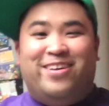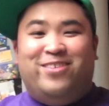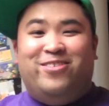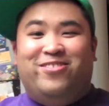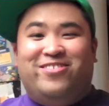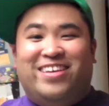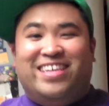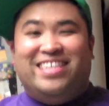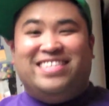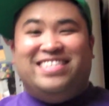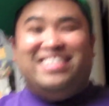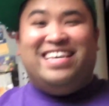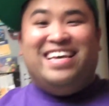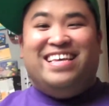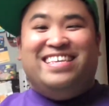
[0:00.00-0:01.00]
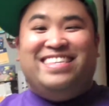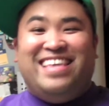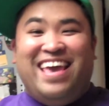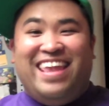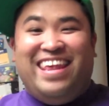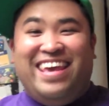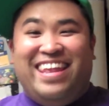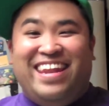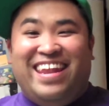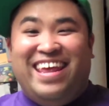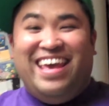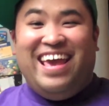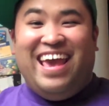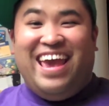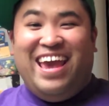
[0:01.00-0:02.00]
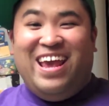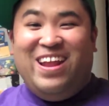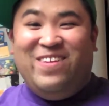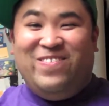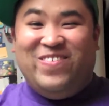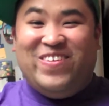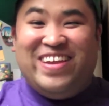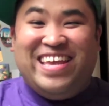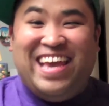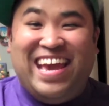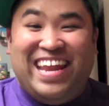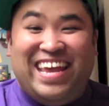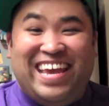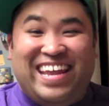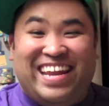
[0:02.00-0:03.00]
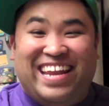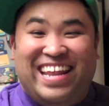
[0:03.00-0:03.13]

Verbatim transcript: you just set it and forget it.